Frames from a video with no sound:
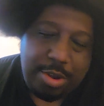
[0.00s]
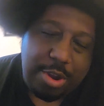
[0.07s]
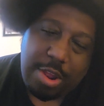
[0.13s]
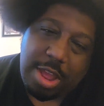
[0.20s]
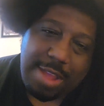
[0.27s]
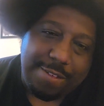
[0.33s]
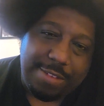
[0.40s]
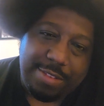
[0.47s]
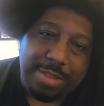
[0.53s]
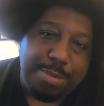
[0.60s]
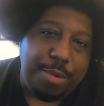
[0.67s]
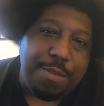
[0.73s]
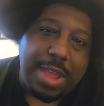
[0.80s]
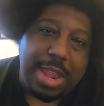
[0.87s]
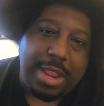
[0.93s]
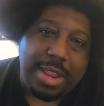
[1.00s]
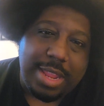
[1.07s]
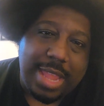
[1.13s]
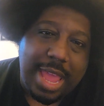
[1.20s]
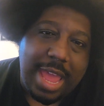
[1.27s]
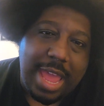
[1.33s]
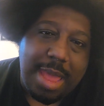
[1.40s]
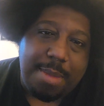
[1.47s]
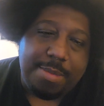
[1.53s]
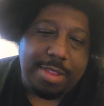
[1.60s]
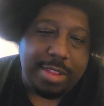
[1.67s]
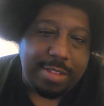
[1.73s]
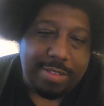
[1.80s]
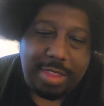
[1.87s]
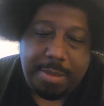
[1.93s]
obviously providing the cabs
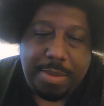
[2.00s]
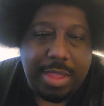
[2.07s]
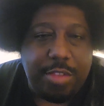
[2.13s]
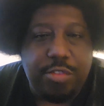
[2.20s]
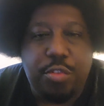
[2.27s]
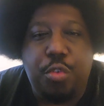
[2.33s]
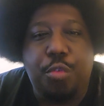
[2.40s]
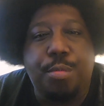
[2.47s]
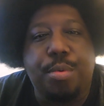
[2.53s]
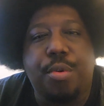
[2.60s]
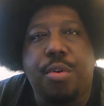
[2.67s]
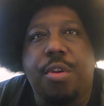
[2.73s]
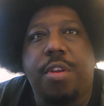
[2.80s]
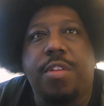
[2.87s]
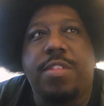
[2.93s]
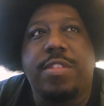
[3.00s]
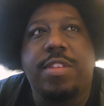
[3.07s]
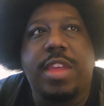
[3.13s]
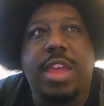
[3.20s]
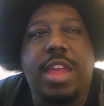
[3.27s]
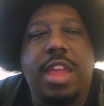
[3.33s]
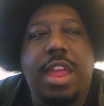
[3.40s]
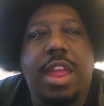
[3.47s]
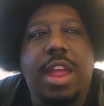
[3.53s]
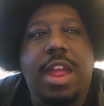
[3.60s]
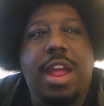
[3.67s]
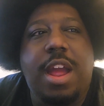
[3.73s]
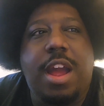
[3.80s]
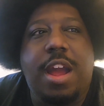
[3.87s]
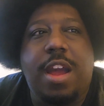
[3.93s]
and the CPS2 boards,
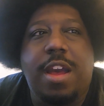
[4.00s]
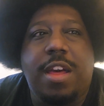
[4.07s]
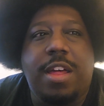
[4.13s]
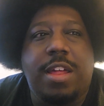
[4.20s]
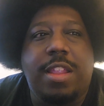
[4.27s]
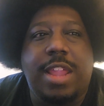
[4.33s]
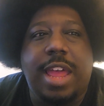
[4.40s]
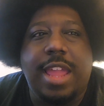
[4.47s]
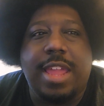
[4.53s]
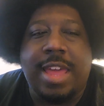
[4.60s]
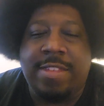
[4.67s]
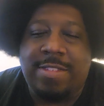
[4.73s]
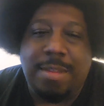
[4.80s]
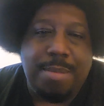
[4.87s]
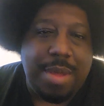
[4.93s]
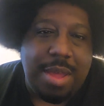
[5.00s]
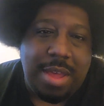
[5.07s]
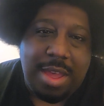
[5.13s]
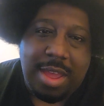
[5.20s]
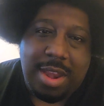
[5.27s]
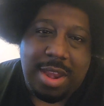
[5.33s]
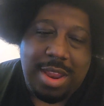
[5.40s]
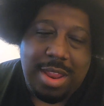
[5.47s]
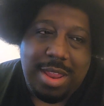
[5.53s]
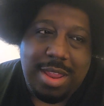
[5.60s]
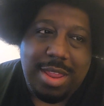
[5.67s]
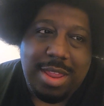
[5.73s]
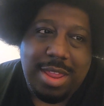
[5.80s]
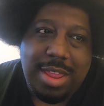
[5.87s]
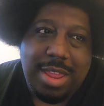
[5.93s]
like Esteban.
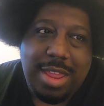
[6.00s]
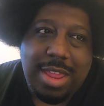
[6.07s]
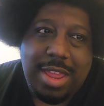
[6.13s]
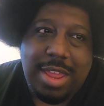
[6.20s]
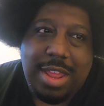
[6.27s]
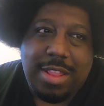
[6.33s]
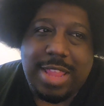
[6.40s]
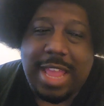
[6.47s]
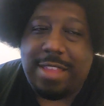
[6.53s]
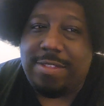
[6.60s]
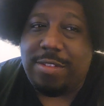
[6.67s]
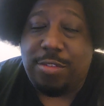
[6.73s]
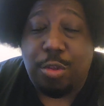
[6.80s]
Thanks to